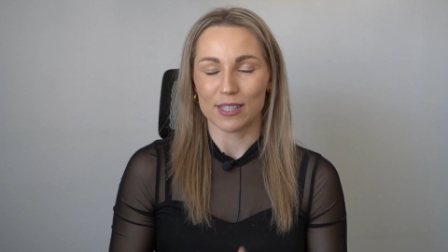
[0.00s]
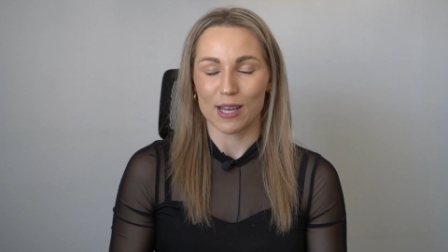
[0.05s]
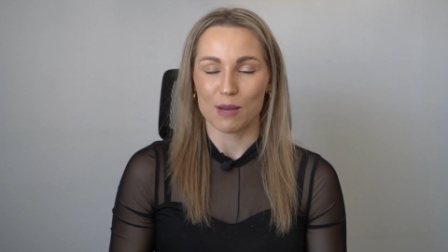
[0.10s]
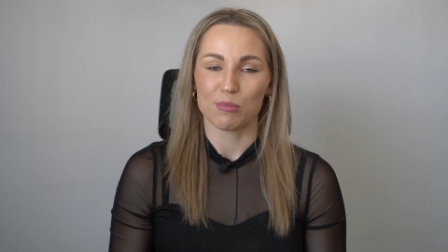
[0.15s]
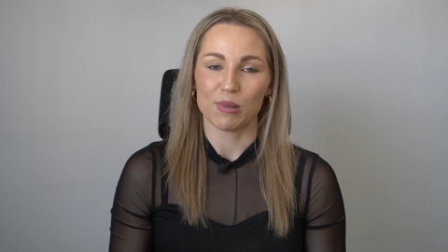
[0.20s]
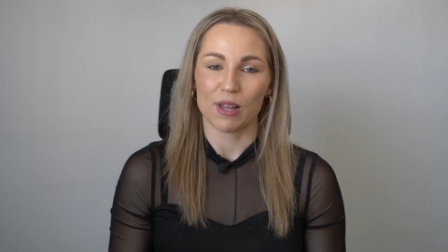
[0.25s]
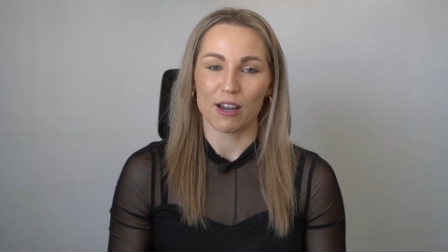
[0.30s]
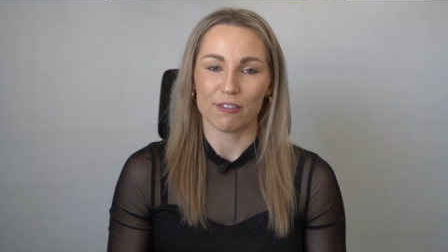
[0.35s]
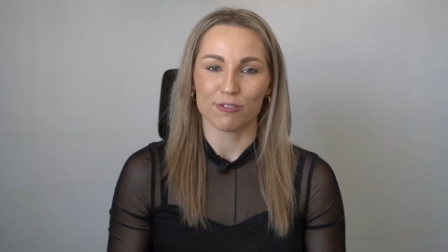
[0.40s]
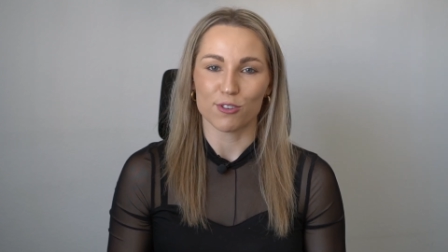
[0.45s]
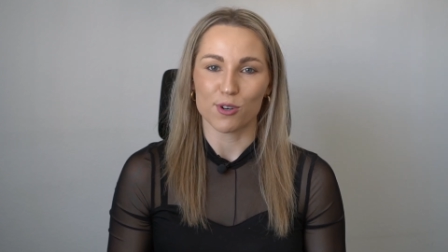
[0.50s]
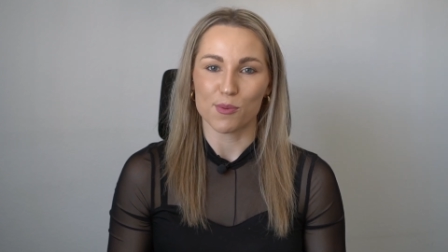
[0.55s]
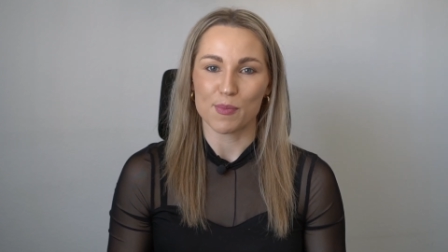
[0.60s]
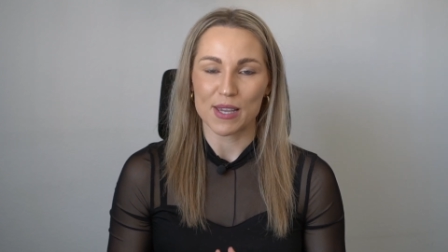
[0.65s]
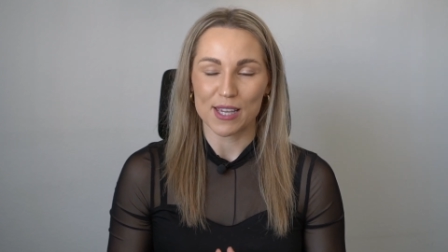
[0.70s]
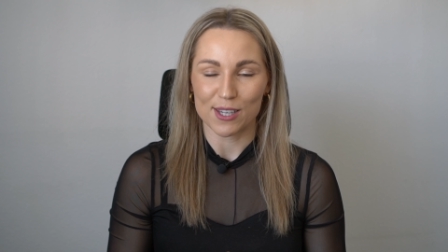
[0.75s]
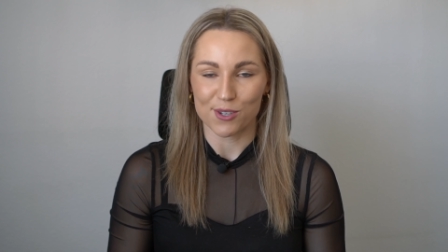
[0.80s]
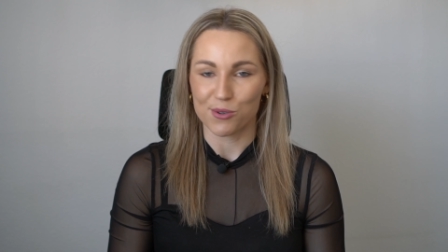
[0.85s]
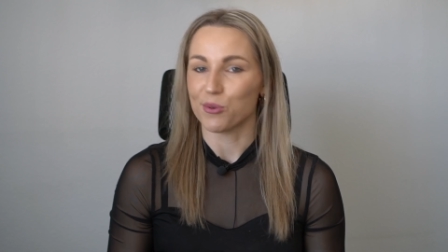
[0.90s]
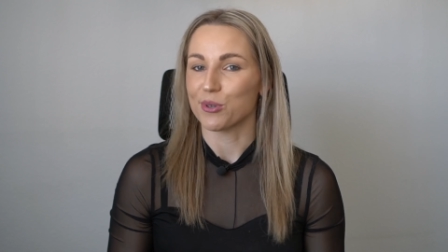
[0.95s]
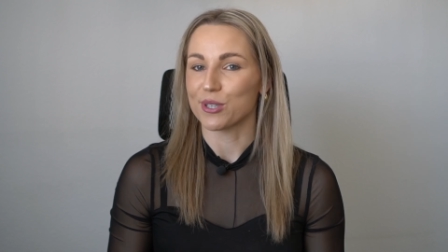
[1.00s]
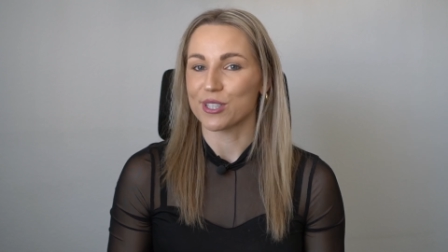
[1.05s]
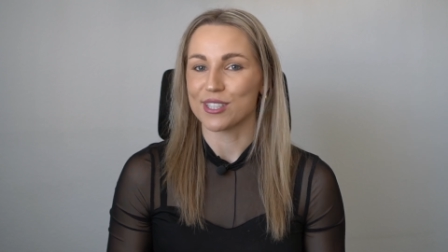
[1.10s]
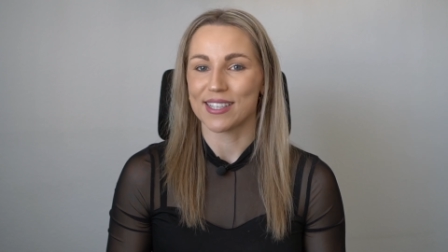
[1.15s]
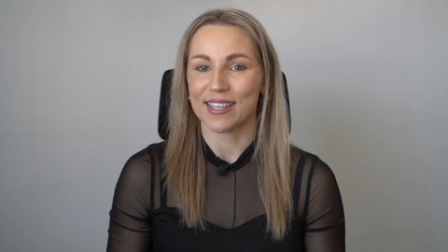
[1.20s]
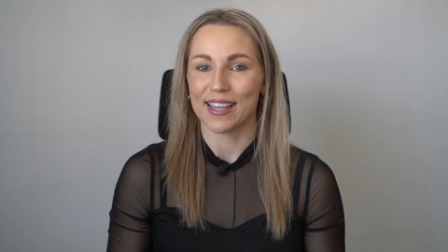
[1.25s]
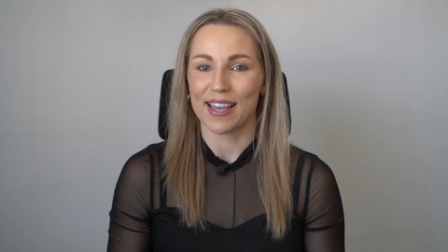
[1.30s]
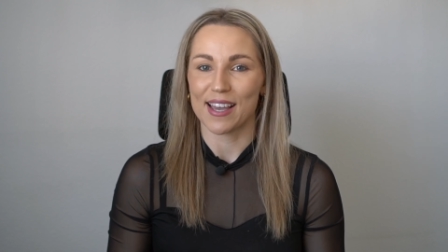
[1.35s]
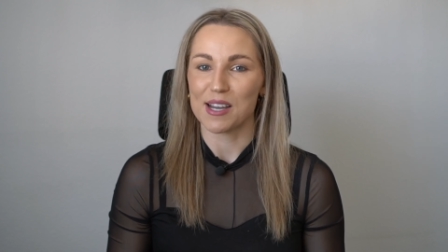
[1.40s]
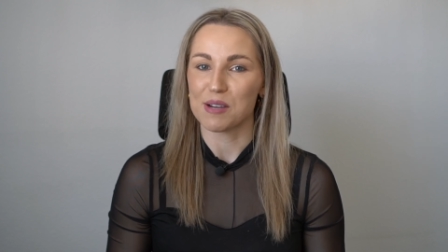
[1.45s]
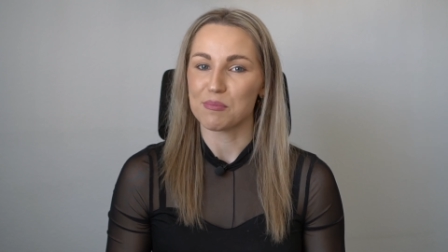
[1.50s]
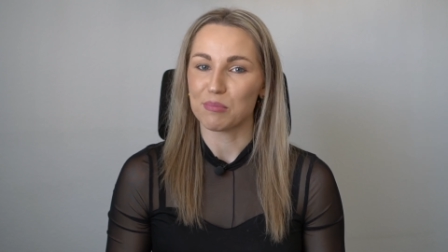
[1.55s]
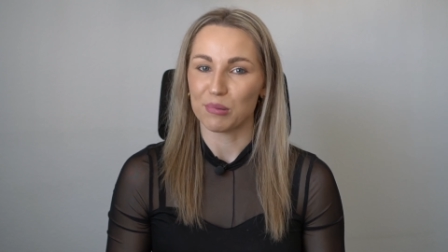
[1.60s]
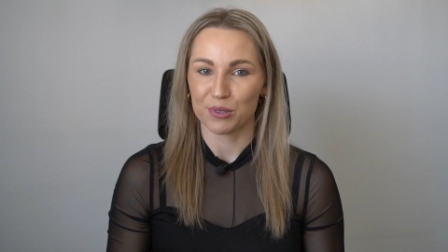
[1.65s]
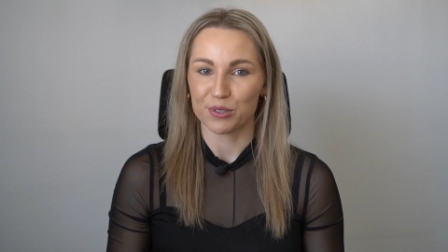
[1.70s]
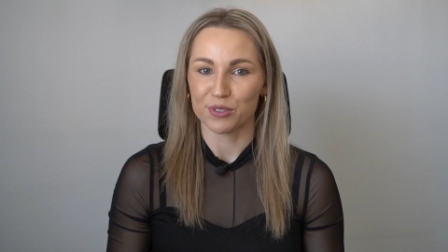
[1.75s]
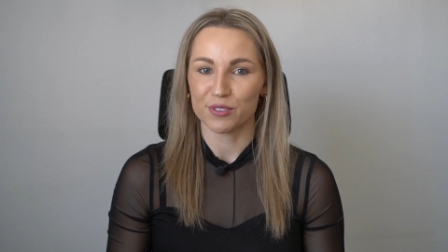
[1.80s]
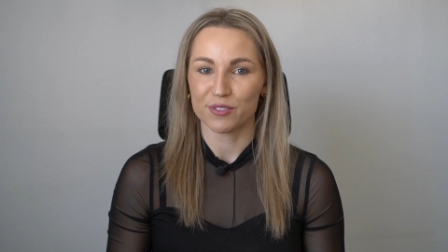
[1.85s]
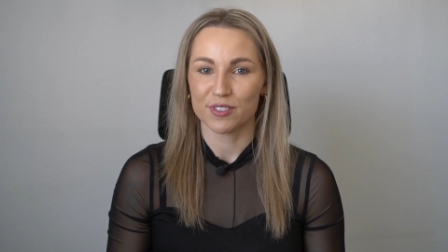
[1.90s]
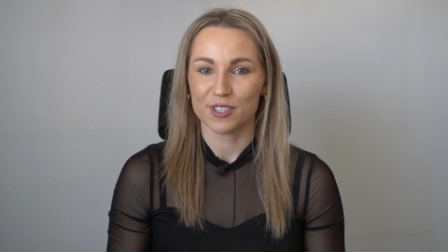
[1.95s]
that platform in order to get
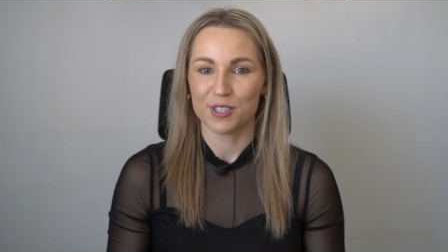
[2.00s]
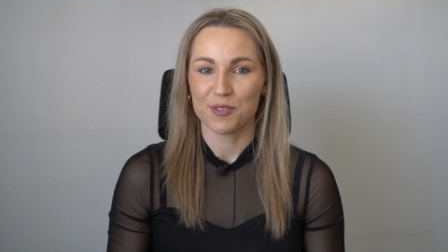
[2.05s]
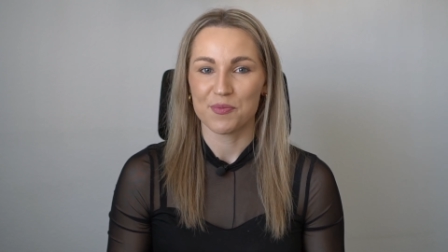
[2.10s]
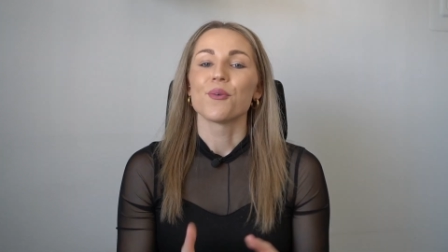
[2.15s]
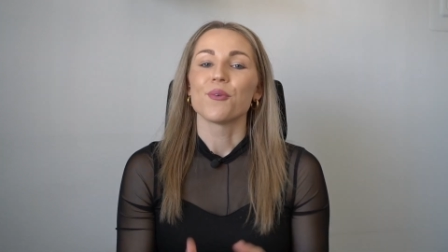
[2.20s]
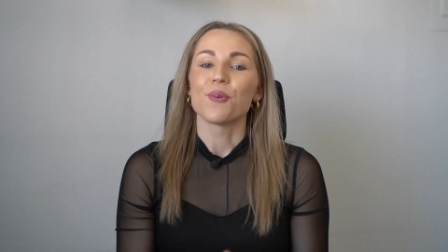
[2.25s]
approved.